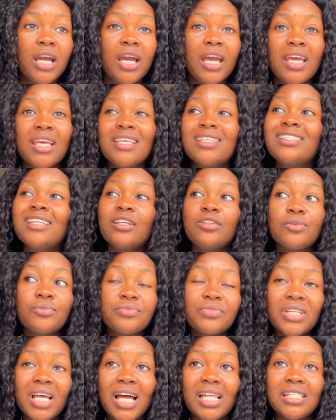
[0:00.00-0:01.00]
And instead
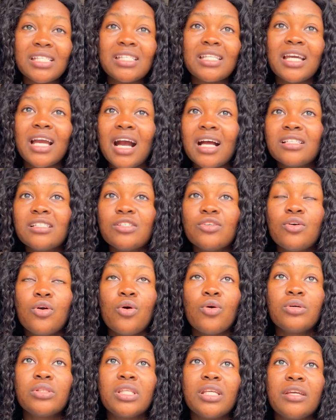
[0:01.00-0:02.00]
of nanny, they can actually
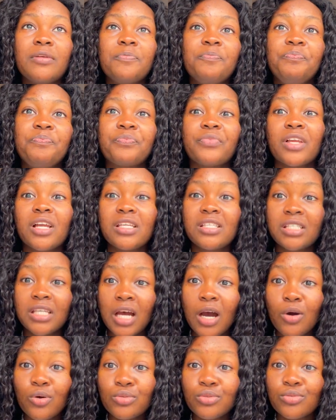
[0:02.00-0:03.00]
call them
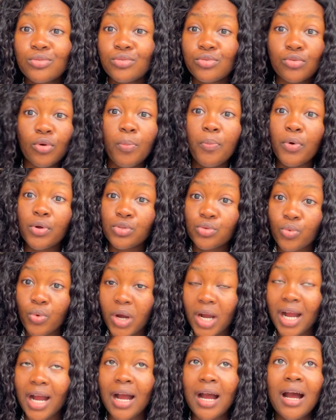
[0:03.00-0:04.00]
child support
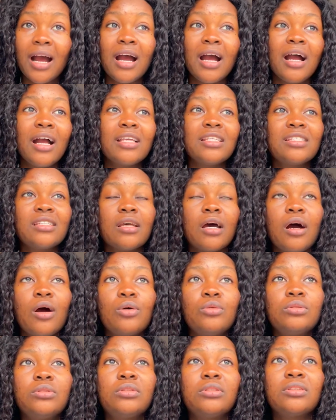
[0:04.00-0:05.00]
worker,
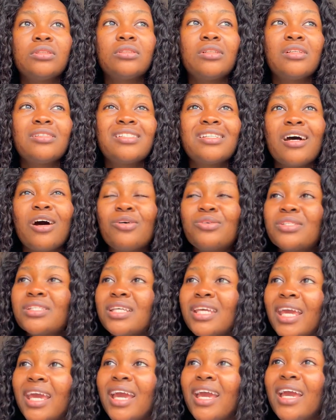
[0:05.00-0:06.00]
child
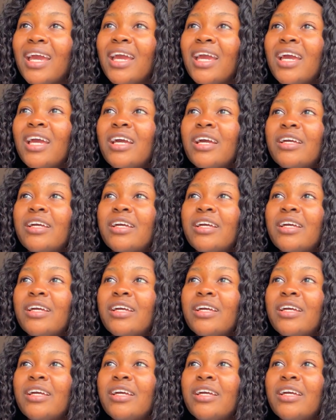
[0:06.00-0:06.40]
care.